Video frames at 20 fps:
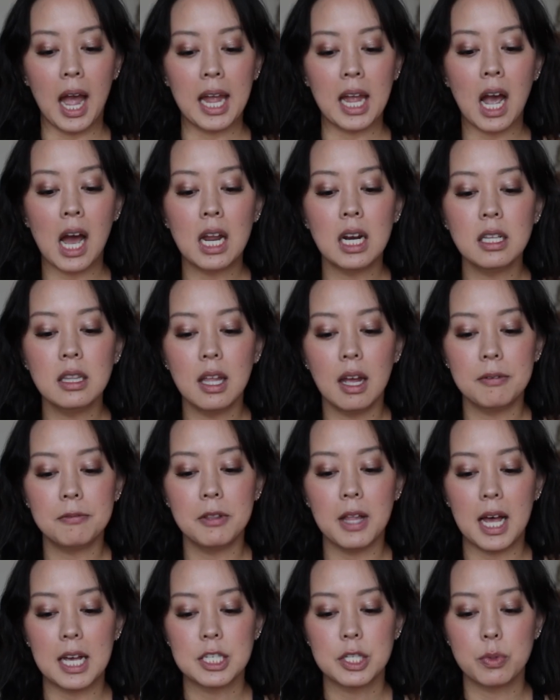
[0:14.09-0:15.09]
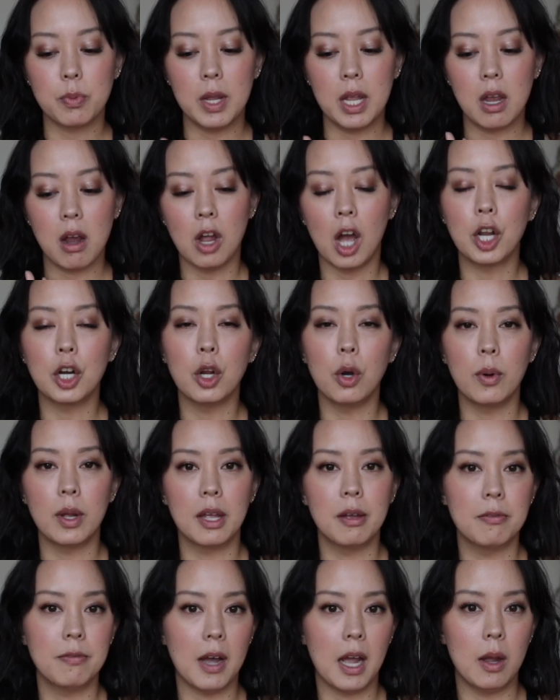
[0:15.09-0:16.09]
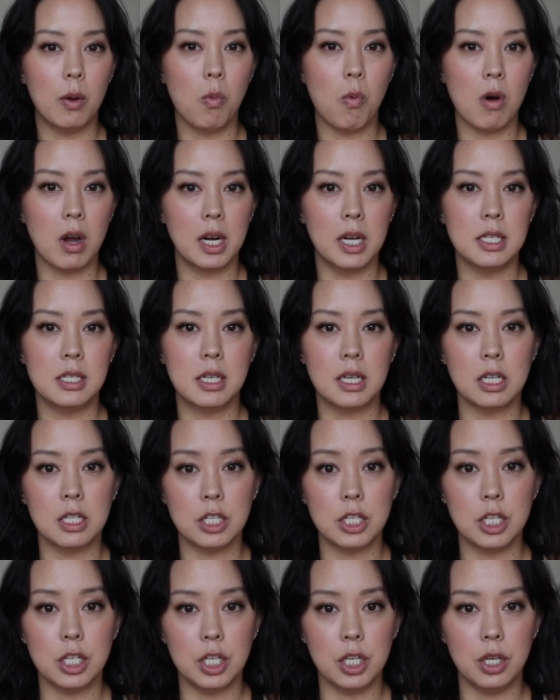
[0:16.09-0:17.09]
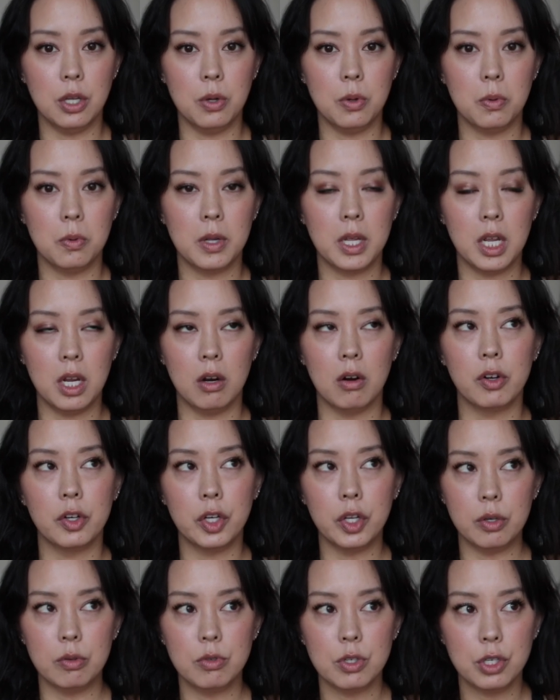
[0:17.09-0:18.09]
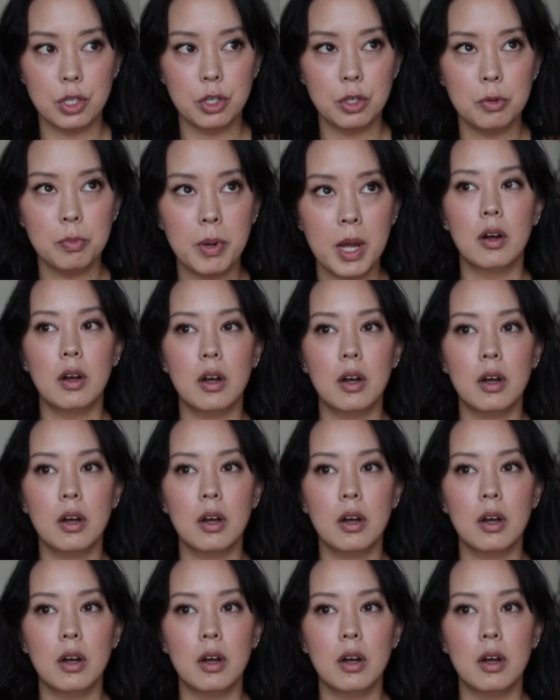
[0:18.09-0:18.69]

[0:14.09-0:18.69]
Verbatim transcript: I kind of left last week not knowing if I wanted to continue here on YouTube.